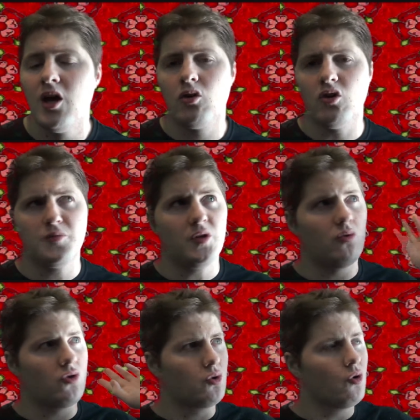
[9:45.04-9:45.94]
got a
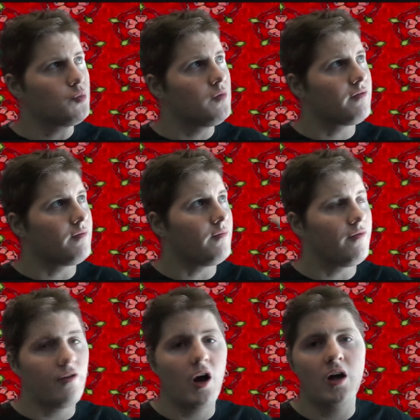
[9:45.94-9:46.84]
special swordsman from
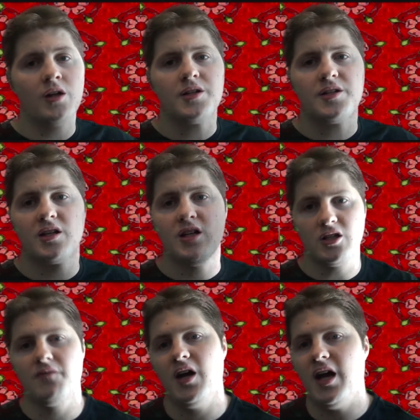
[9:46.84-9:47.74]
France to
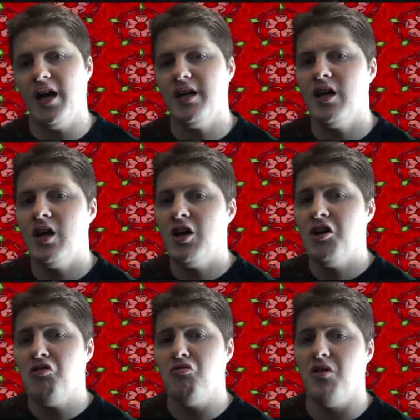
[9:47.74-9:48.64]
cut off her head
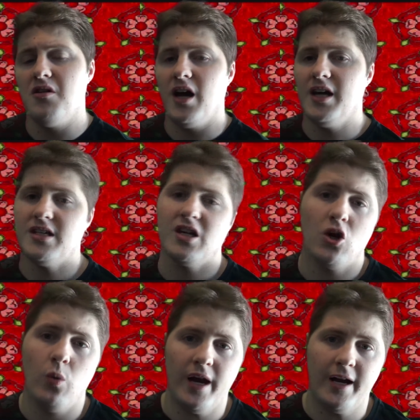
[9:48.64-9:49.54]
really nice and
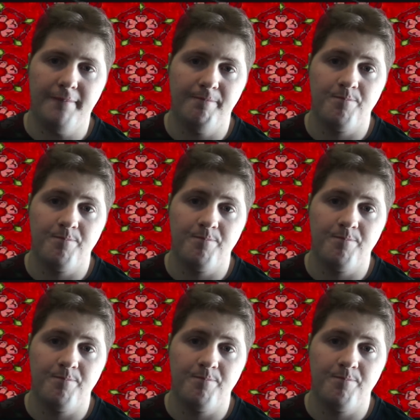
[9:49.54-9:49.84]
quick.